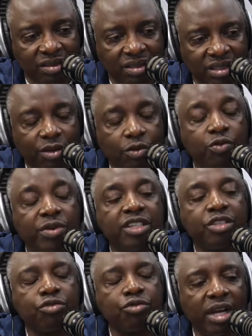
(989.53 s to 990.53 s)
They will
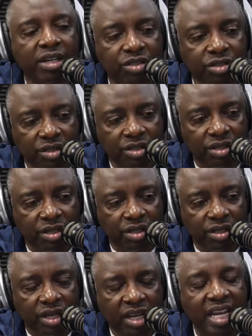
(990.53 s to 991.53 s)
restructure,
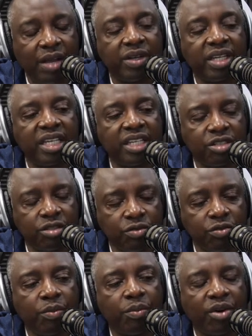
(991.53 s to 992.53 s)
and they will
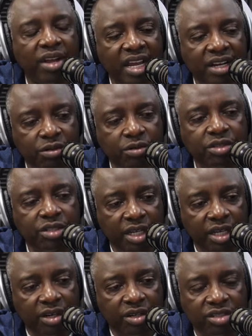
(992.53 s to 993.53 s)
issue brand new
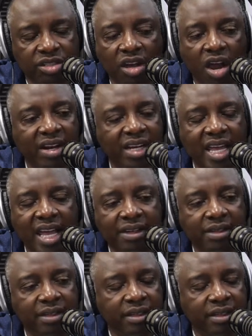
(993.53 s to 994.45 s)
shares starting at